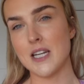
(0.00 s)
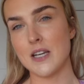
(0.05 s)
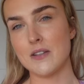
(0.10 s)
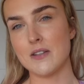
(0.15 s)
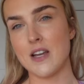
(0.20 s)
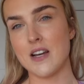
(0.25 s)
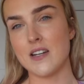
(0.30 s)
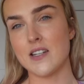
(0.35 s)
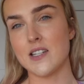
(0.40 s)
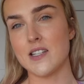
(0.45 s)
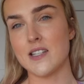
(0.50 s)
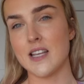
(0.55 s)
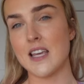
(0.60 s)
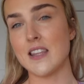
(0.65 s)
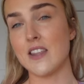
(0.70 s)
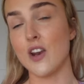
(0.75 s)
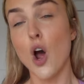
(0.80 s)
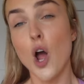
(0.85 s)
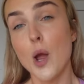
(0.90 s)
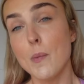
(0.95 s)
out there to say
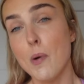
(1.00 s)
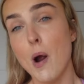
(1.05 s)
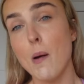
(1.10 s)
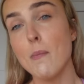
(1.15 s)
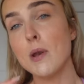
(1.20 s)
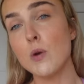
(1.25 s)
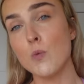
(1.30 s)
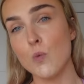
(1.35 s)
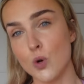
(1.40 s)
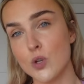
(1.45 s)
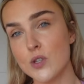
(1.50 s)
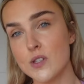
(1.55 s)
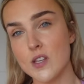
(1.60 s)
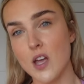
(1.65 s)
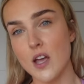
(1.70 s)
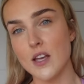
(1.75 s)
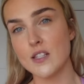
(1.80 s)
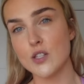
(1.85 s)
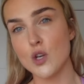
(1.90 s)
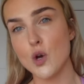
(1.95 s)
that I probably would
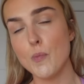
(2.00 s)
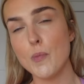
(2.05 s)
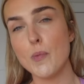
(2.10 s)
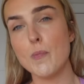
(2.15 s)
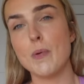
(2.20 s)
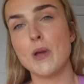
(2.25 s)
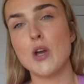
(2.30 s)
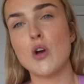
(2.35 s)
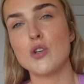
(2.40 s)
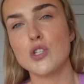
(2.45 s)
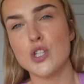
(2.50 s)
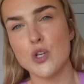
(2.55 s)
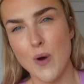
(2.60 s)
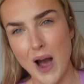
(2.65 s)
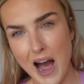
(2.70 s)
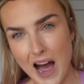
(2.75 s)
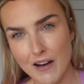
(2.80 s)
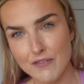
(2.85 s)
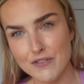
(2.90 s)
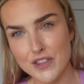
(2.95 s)
size up, because you
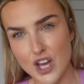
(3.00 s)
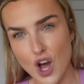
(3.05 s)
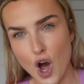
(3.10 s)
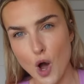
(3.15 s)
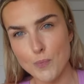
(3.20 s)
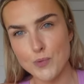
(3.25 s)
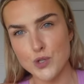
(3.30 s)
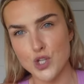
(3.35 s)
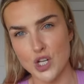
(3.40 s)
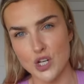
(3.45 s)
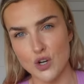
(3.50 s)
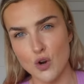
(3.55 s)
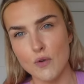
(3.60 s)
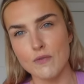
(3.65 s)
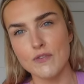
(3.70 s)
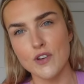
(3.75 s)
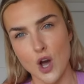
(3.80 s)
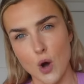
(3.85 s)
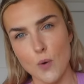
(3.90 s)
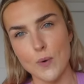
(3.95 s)
have the option
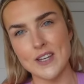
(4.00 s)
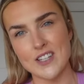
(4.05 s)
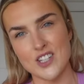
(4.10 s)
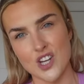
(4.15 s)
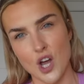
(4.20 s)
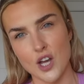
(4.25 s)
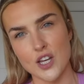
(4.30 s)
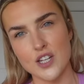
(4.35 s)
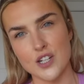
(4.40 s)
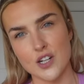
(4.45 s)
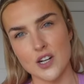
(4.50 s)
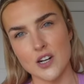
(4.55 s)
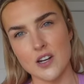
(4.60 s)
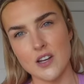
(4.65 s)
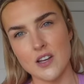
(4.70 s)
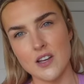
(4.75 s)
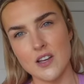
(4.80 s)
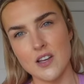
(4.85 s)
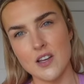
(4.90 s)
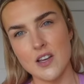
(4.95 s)
of going tighter,
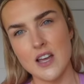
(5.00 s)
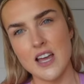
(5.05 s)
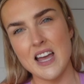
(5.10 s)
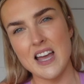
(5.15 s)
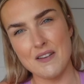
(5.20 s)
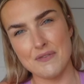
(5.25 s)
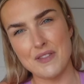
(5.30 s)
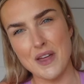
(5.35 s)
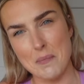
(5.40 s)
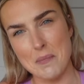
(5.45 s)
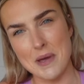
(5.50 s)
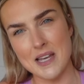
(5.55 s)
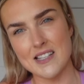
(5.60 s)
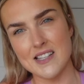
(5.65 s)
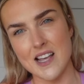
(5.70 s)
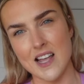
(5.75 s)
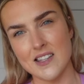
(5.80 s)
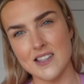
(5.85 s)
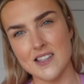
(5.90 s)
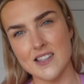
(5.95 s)
if that makes
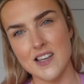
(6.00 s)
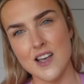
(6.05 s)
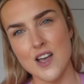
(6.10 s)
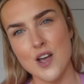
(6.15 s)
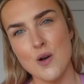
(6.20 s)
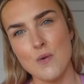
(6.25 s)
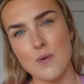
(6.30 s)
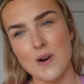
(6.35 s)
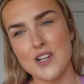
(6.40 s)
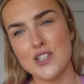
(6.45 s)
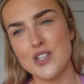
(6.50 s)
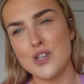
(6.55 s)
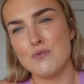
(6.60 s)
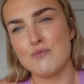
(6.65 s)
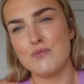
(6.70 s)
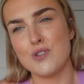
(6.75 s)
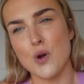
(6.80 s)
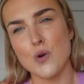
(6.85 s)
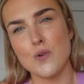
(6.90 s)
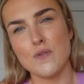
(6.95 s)
sense. Whereas you
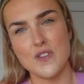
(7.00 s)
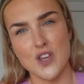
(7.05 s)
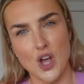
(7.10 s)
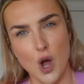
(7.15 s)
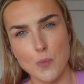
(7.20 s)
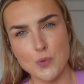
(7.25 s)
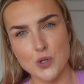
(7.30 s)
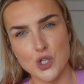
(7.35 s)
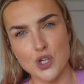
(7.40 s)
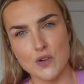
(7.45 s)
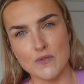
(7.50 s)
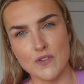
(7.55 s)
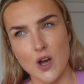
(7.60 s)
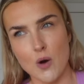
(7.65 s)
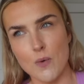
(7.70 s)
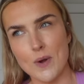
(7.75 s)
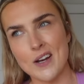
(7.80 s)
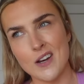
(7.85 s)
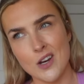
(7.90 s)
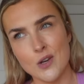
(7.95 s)
don't have the option of
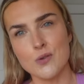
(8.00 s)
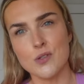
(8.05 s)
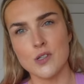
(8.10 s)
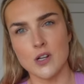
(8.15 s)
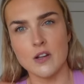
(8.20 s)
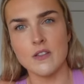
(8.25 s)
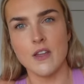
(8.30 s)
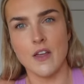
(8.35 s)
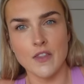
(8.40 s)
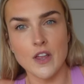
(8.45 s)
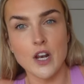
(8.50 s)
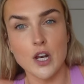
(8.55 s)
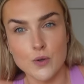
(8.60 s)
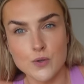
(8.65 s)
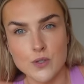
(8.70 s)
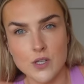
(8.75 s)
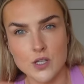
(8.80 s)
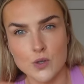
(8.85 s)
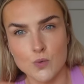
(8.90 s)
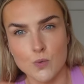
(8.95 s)
going looser than the
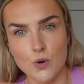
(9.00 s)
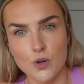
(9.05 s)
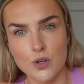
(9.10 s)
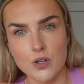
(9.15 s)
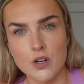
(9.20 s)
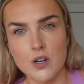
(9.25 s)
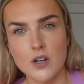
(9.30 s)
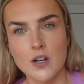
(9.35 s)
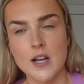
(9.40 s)
loosest one.